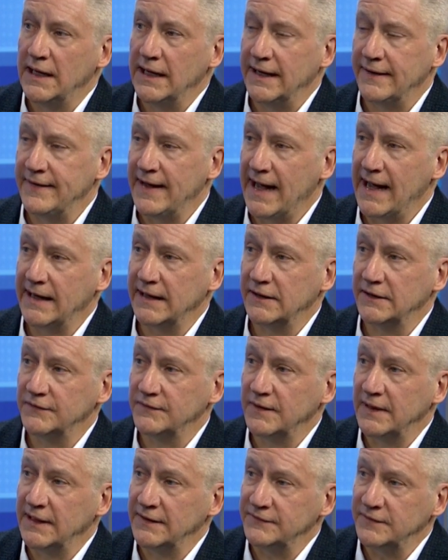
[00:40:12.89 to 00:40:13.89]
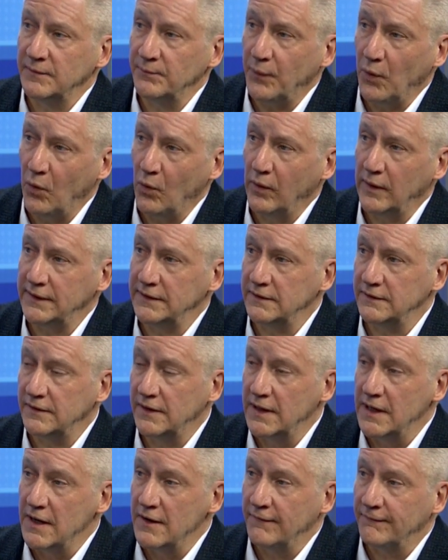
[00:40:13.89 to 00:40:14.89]
and that is it's important
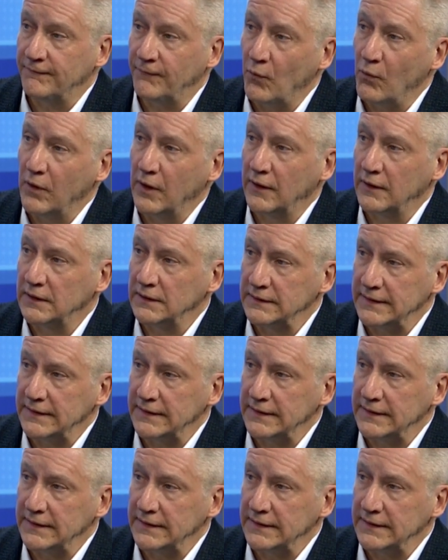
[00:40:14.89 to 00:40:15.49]
for